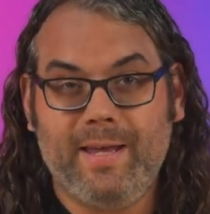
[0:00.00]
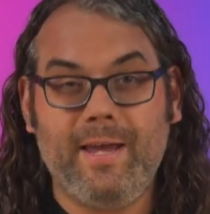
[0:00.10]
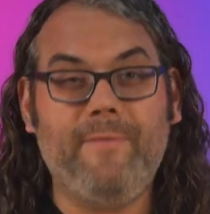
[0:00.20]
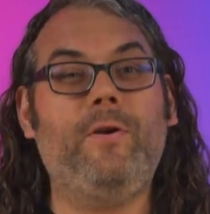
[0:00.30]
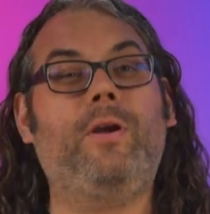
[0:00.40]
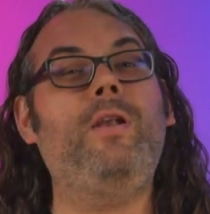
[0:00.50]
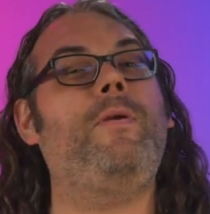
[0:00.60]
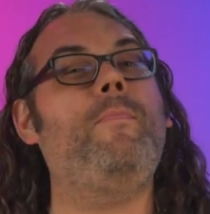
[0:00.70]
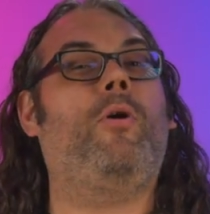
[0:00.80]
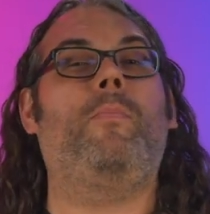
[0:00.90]
If you're going to
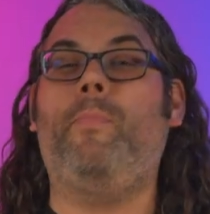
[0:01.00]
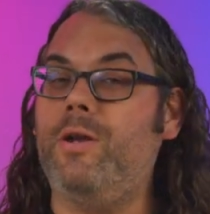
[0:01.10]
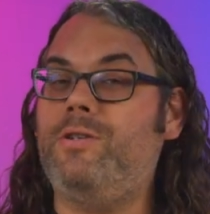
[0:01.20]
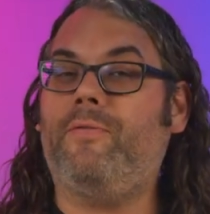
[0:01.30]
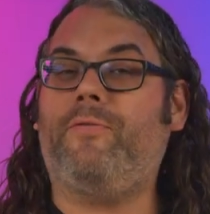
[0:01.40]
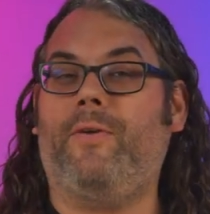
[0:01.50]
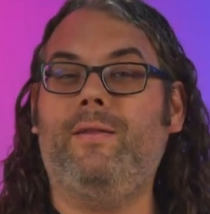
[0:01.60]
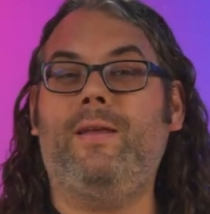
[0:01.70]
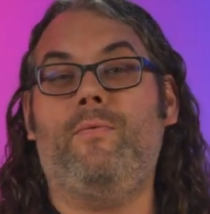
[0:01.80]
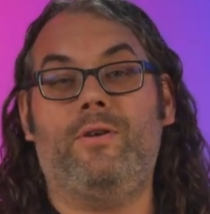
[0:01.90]
be more budget
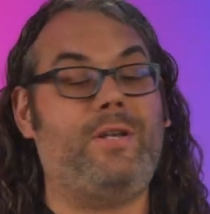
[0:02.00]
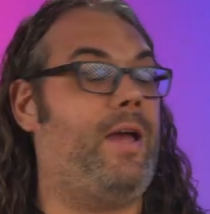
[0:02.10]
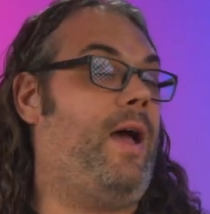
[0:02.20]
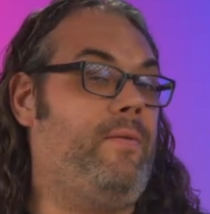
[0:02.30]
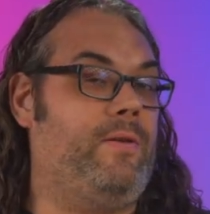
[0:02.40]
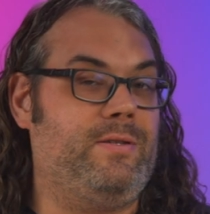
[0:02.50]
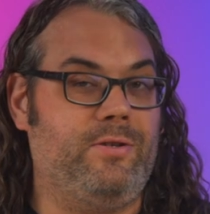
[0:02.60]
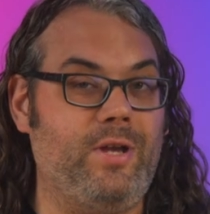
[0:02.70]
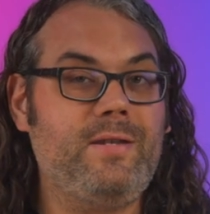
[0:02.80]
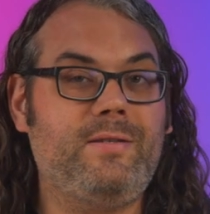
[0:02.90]
friendly, which I highly
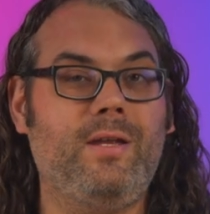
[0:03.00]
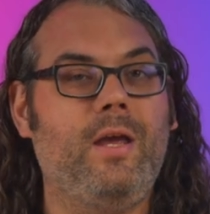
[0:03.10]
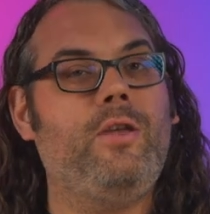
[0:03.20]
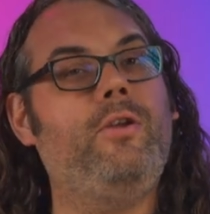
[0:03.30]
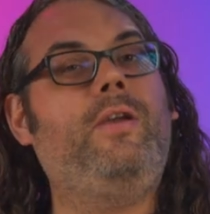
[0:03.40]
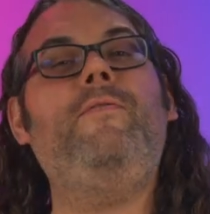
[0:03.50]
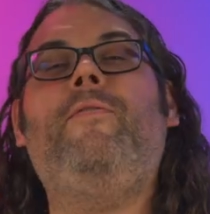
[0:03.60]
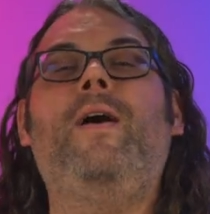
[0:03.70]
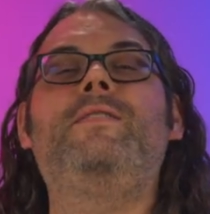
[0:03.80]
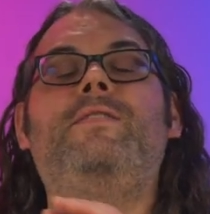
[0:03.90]
suggest, you can
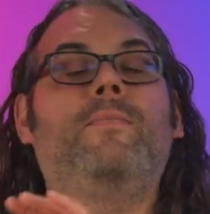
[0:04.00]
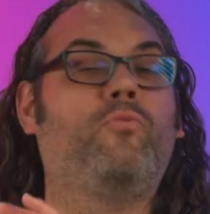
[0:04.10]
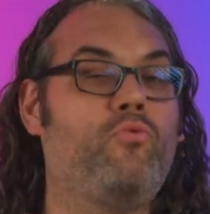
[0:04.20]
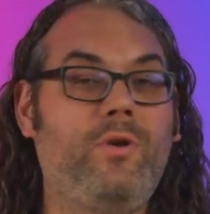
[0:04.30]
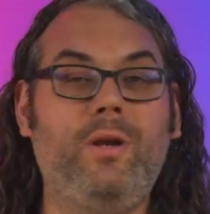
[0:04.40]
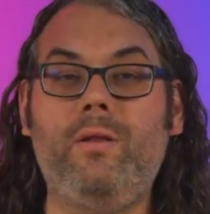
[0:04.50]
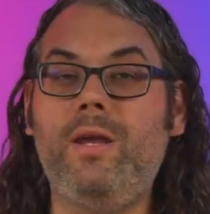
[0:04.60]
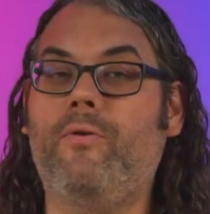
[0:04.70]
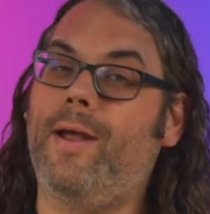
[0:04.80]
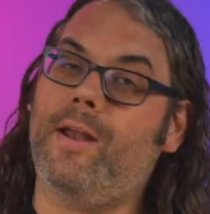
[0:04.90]
find some really
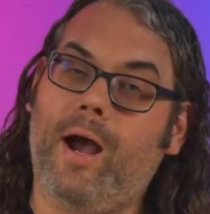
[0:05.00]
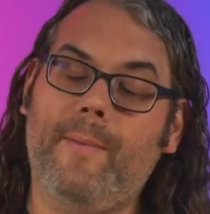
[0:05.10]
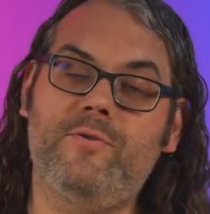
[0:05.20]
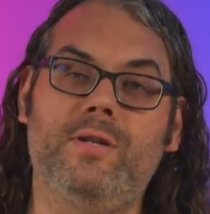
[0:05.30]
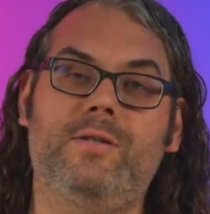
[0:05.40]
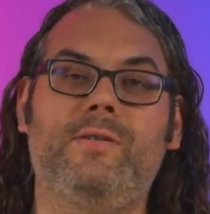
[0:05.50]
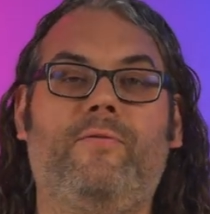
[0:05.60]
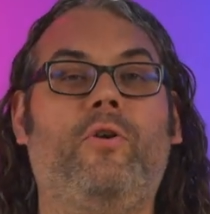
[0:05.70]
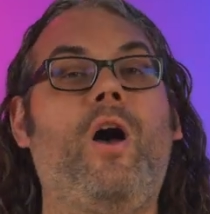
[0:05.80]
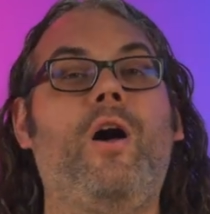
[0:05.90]
great options
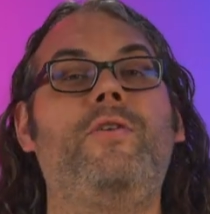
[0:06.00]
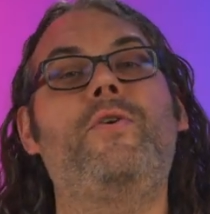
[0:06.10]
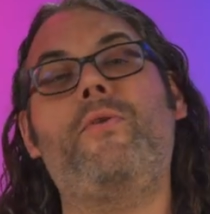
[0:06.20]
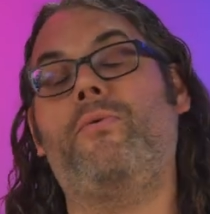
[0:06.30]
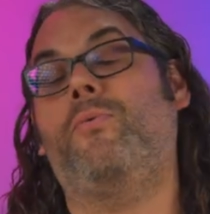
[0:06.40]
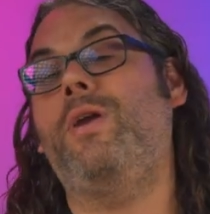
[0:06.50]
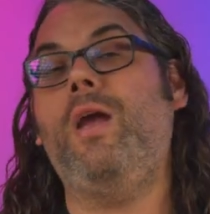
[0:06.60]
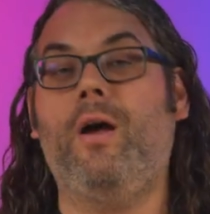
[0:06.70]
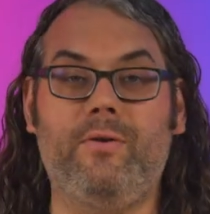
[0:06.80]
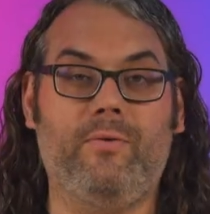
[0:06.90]
for under three
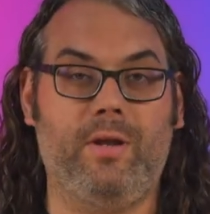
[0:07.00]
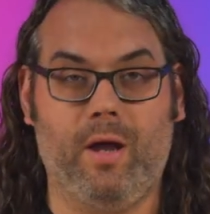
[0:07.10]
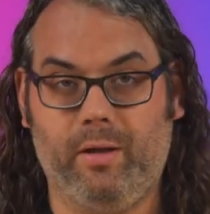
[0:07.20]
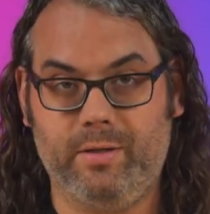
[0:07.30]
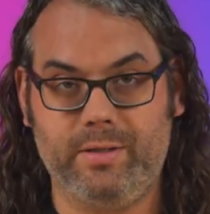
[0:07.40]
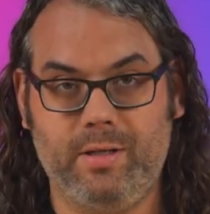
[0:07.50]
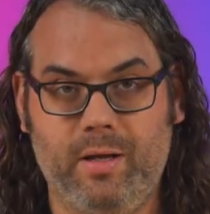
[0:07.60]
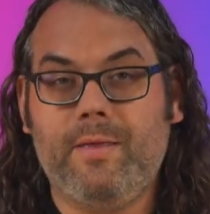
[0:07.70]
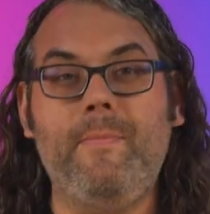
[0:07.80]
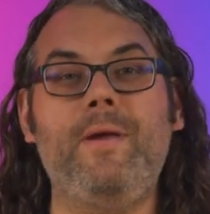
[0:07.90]
hundred dollars.
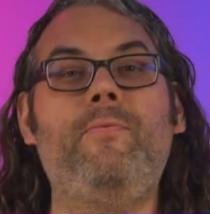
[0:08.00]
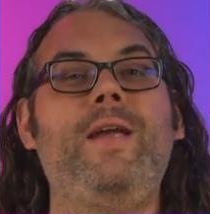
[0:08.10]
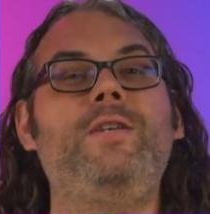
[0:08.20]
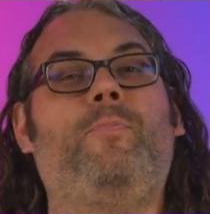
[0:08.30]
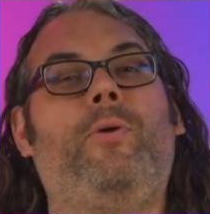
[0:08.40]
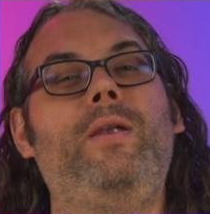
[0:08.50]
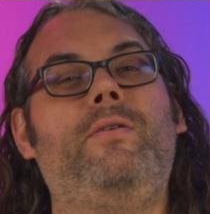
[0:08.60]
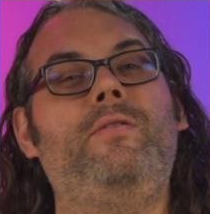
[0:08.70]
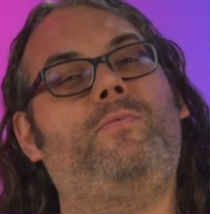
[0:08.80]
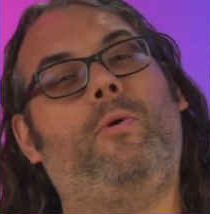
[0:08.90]
The mid-range
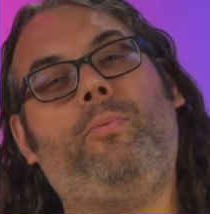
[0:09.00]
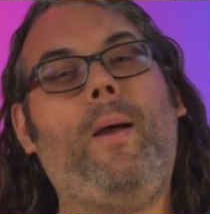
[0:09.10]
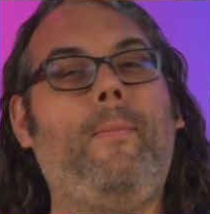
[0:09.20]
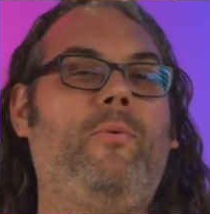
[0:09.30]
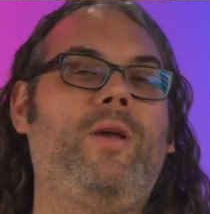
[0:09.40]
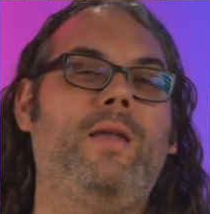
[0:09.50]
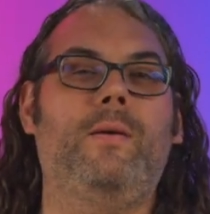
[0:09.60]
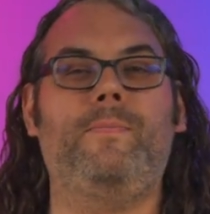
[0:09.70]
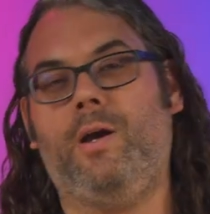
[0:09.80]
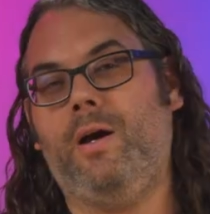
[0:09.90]
printers will probably end
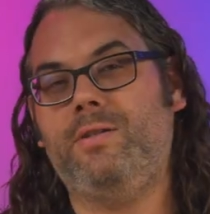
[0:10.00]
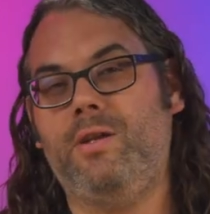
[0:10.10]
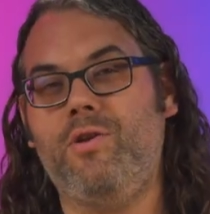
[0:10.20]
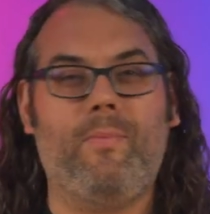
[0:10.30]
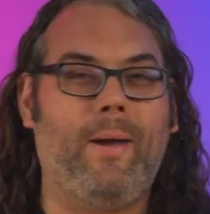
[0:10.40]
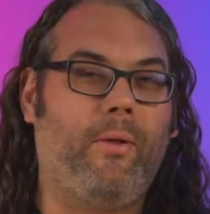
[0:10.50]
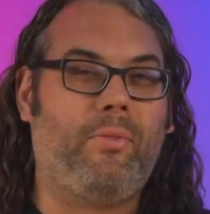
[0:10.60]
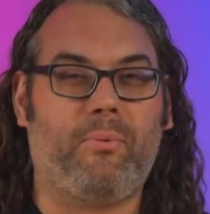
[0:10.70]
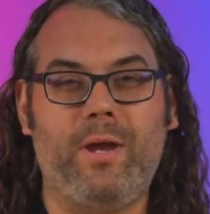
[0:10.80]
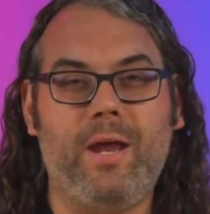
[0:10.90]
up costing you about
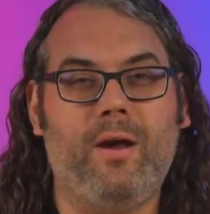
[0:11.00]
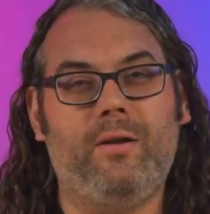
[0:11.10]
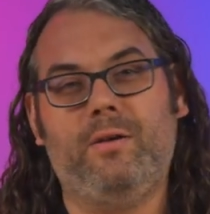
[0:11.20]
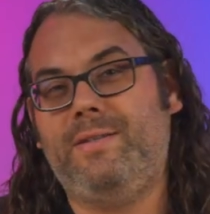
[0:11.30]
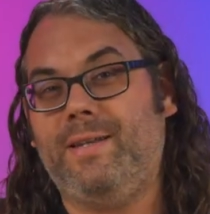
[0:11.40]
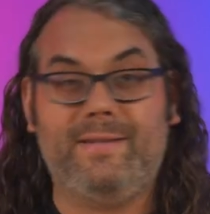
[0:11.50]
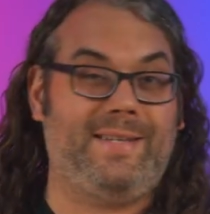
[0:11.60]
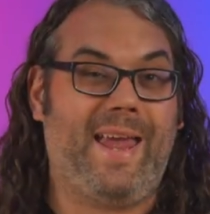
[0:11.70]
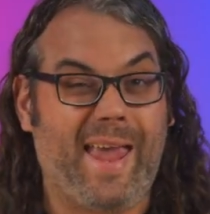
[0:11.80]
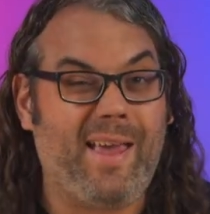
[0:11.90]
three hundred to
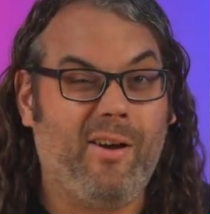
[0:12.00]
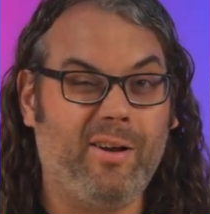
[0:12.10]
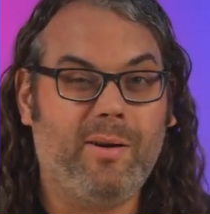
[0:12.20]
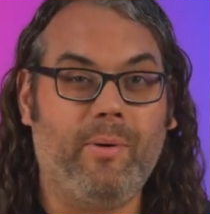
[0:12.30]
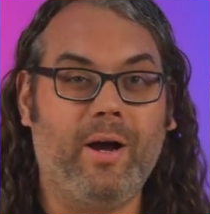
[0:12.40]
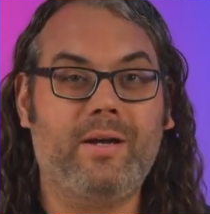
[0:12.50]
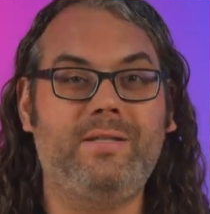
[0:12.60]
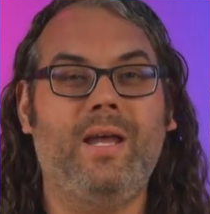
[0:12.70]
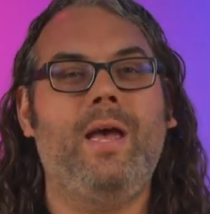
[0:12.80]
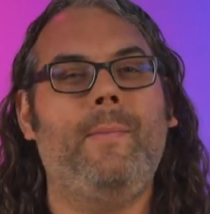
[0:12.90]
say eight hundred
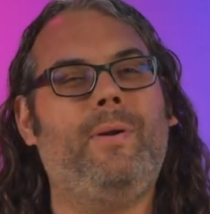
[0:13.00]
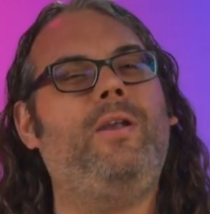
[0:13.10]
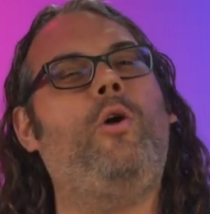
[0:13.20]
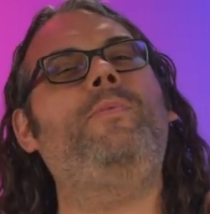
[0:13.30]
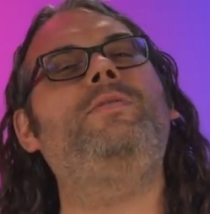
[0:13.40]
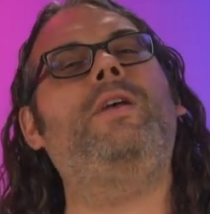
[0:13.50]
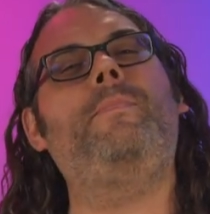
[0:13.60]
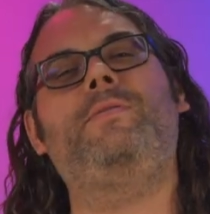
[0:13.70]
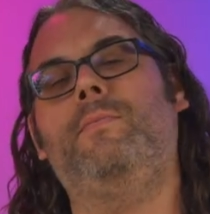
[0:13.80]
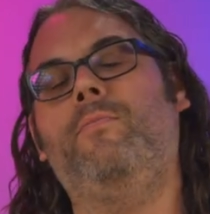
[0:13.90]
bucks, but it opens
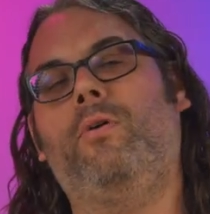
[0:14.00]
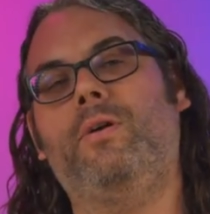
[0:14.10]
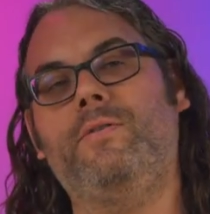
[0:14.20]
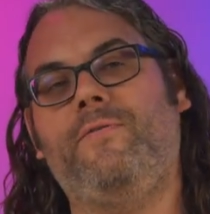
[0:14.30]
up some more